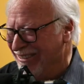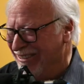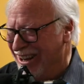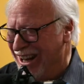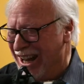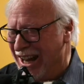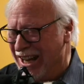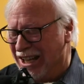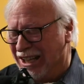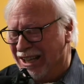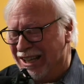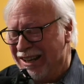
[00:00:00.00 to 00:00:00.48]
And
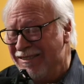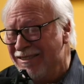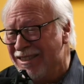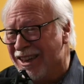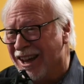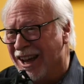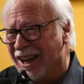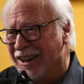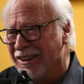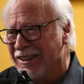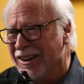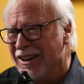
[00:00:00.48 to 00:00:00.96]
we had to
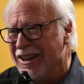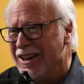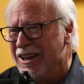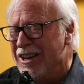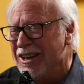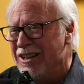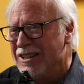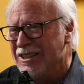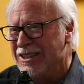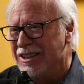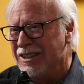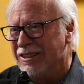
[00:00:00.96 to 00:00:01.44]
leave that
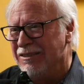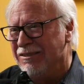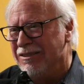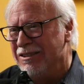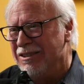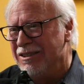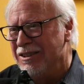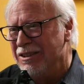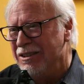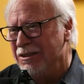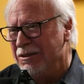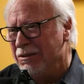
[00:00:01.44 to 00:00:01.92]

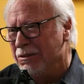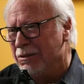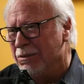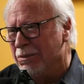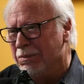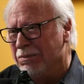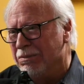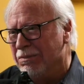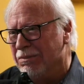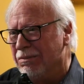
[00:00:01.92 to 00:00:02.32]
to